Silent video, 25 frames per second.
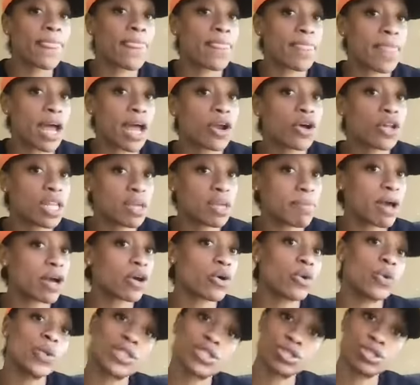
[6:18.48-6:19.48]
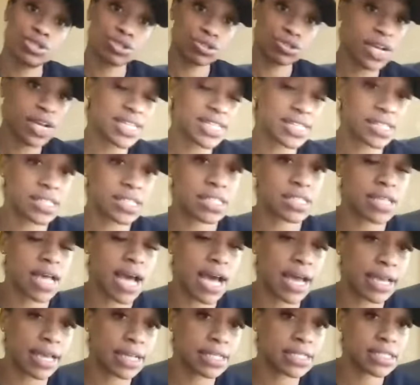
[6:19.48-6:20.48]
Not only am I going to trust the
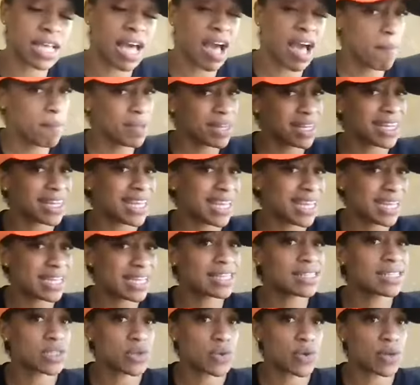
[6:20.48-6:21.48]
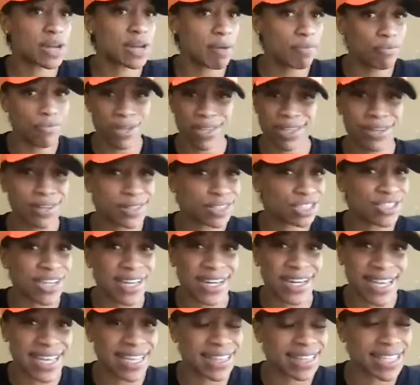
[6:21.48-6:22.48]
science, I'm going to lean into it. I'm really going to try
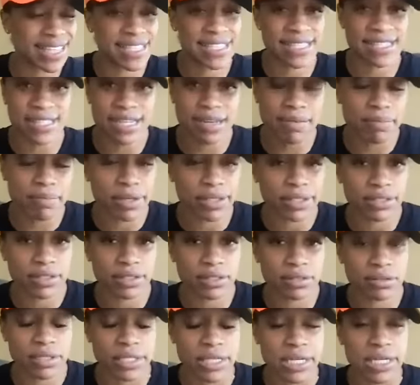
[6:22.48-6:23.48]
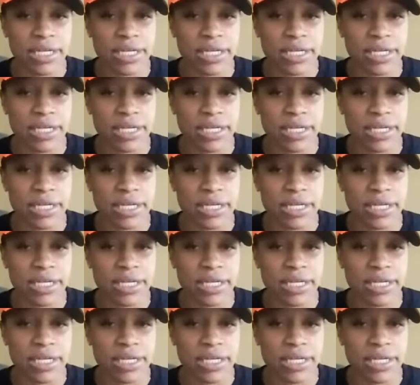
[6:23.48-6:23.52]
to hit these numbers.